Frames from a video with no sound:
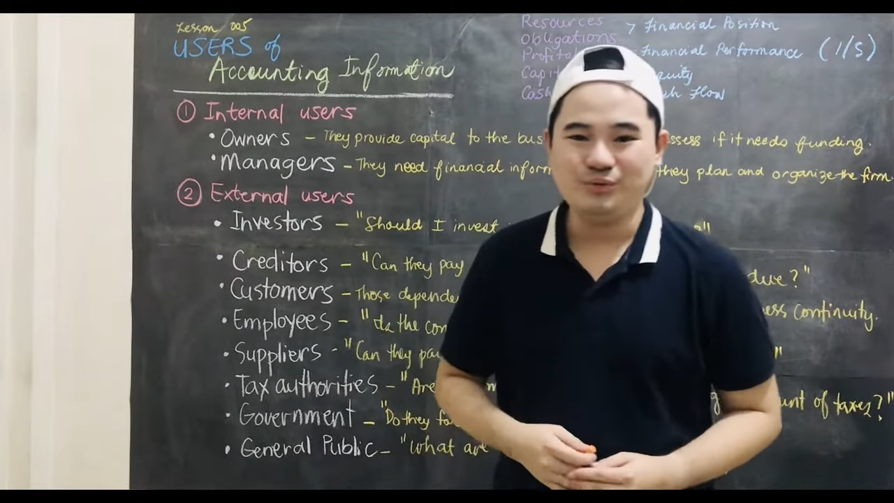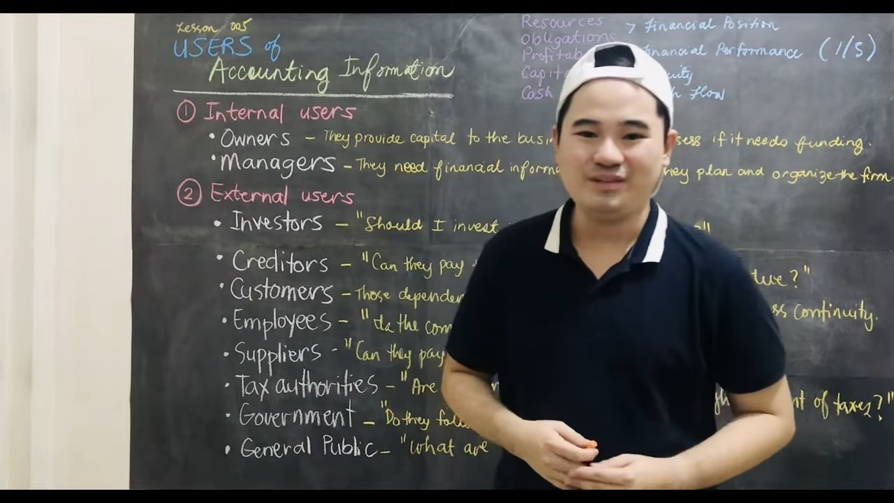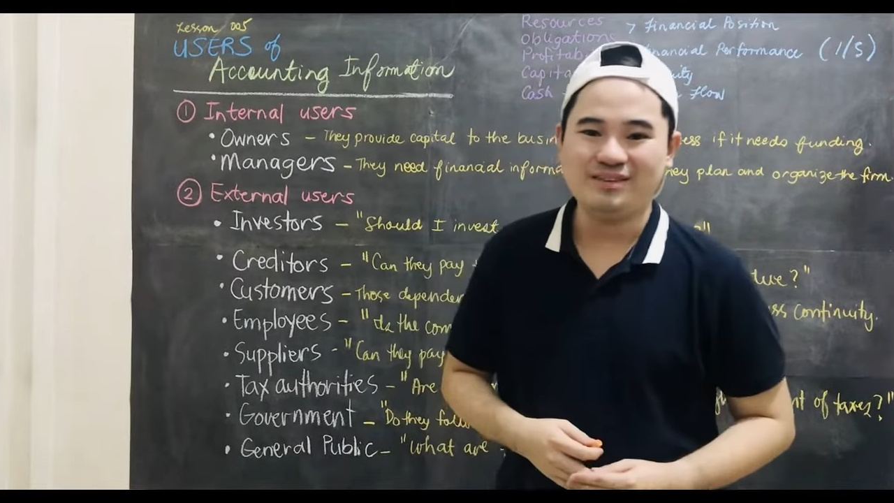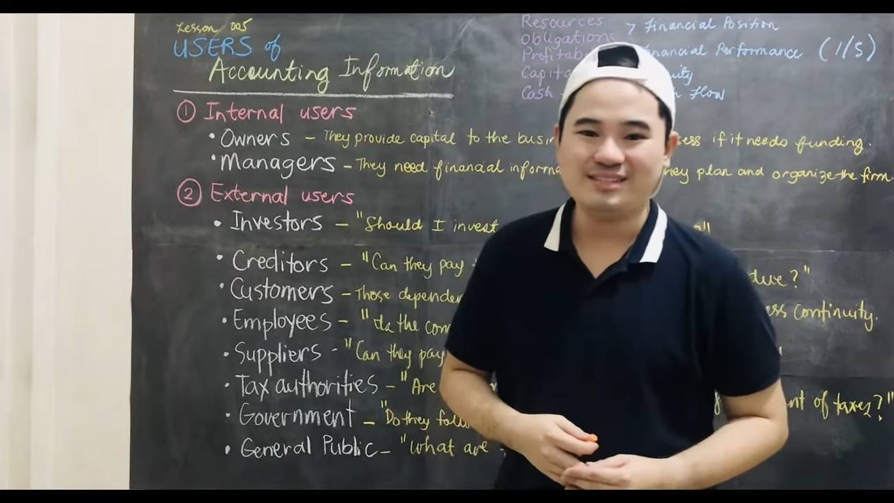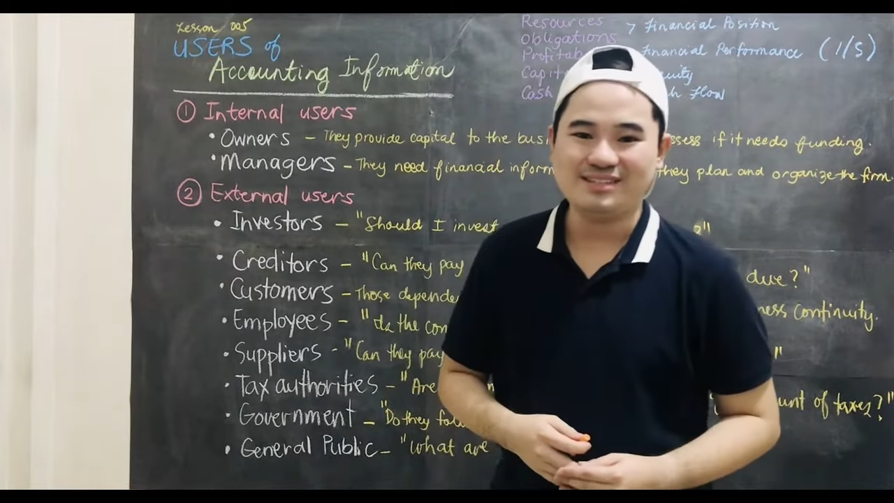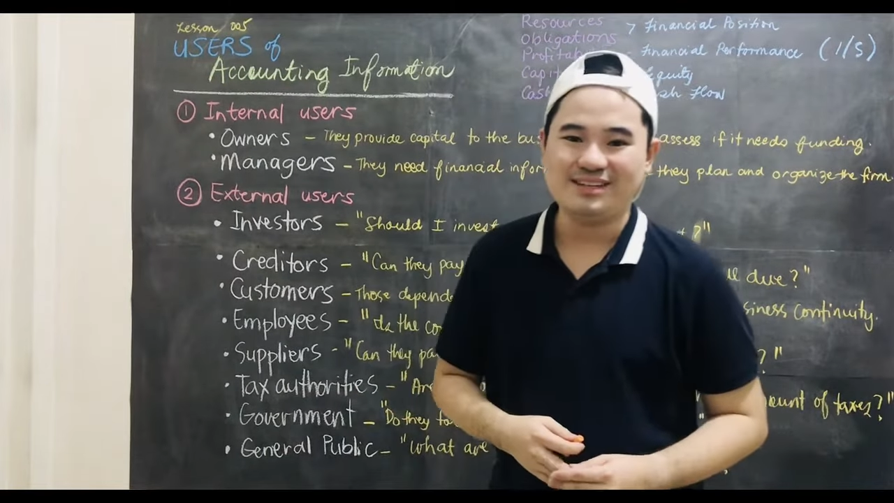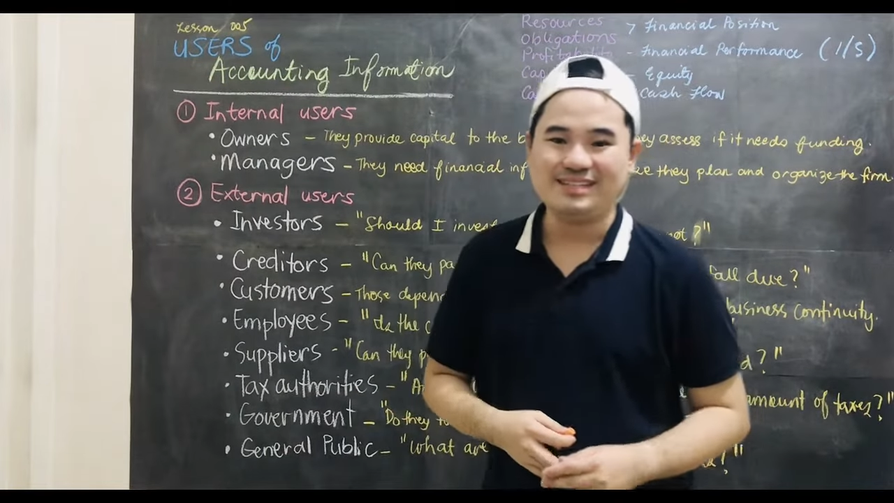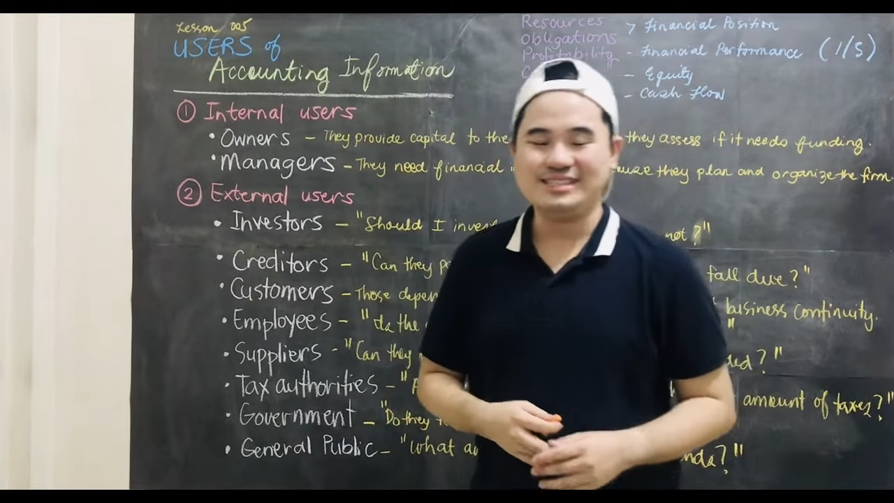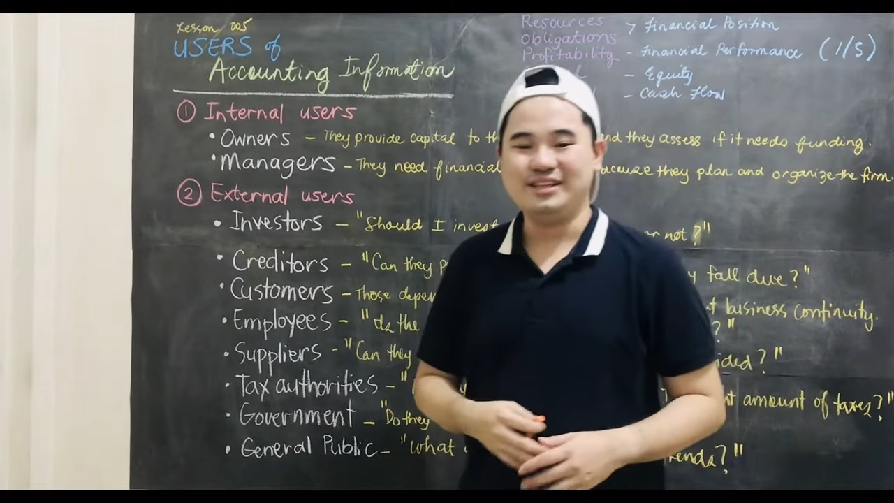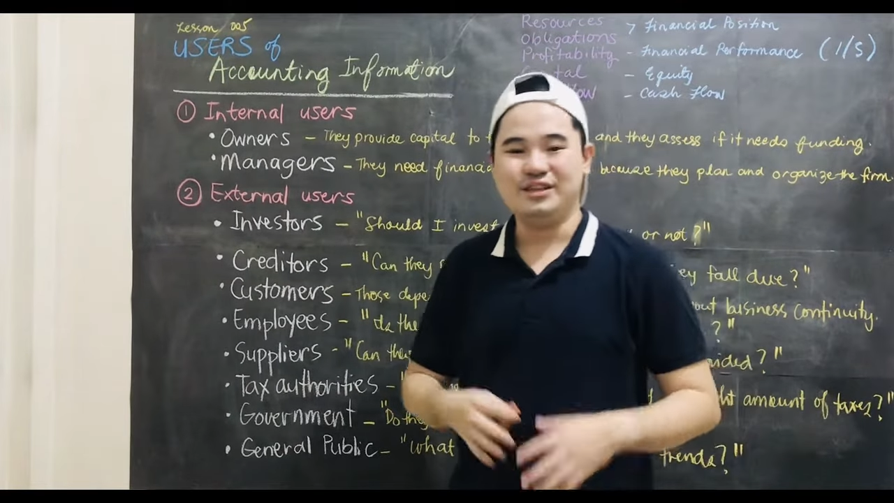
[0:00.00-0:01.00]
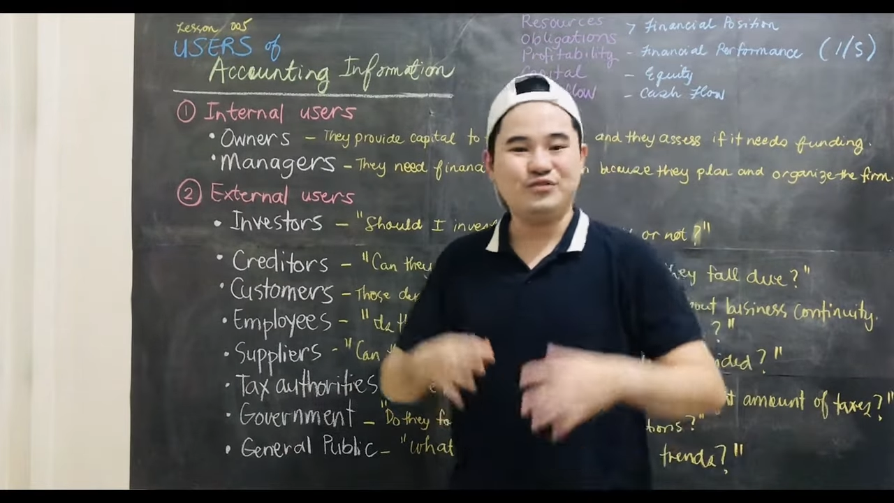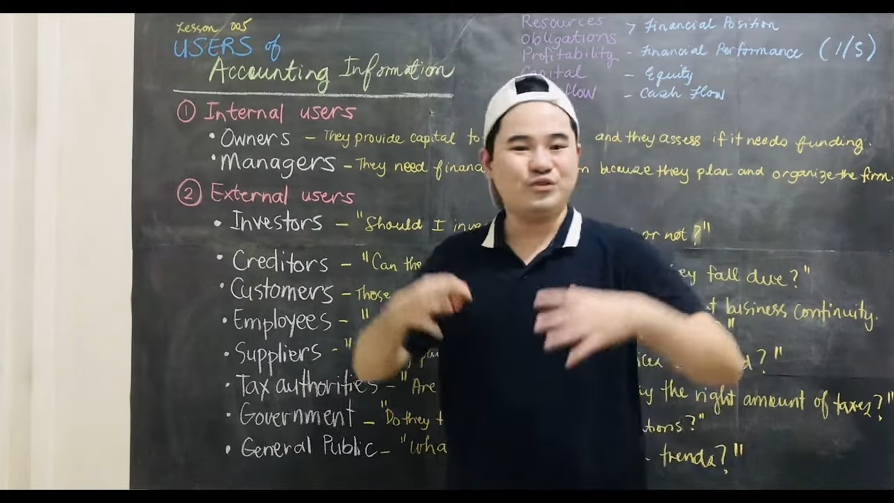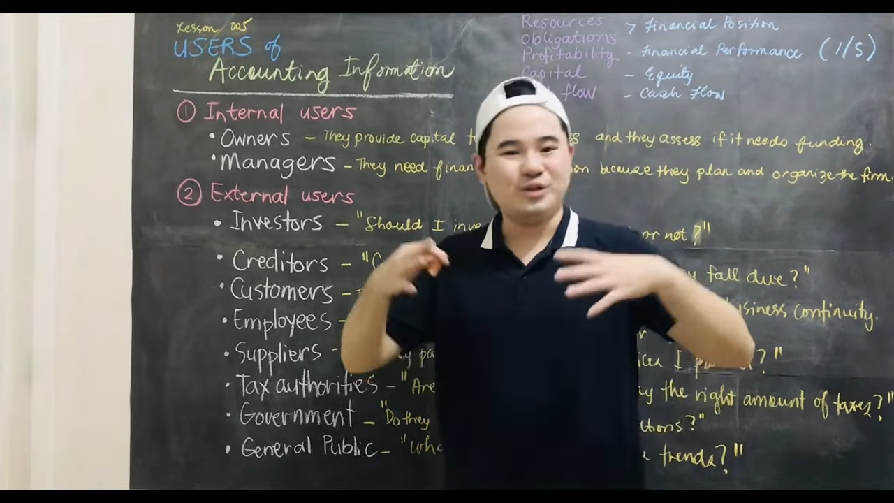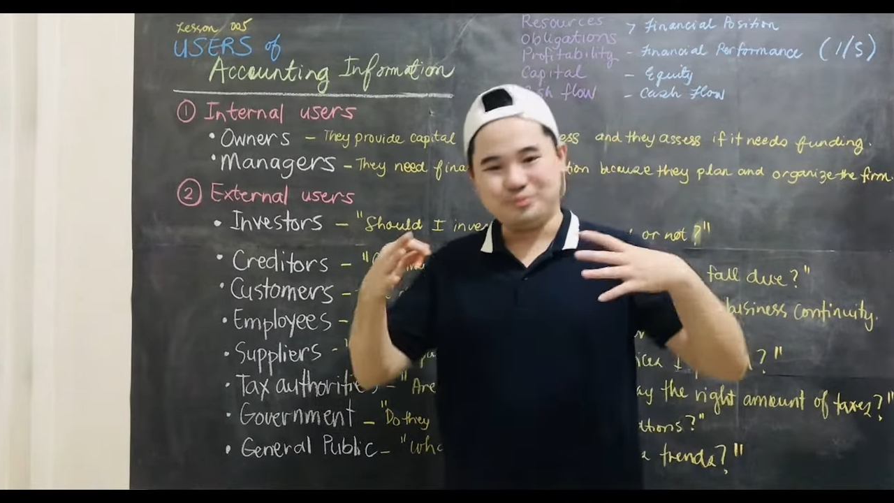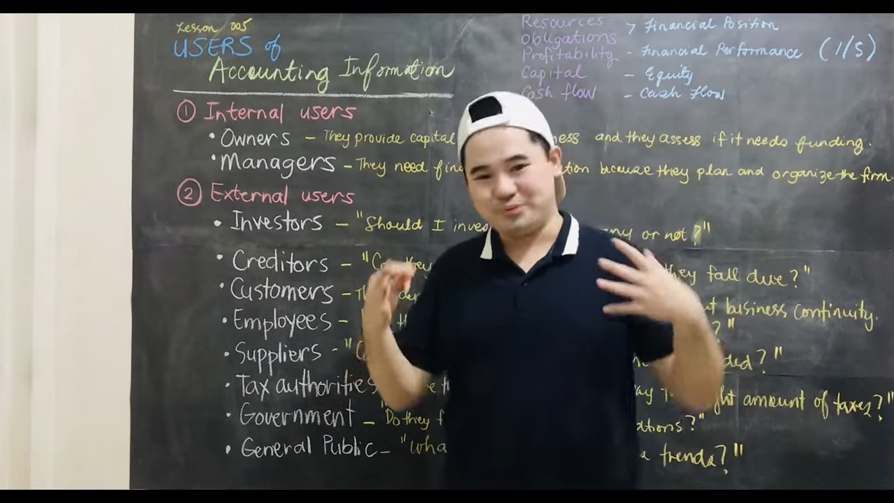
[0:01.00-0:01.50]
we discussed the different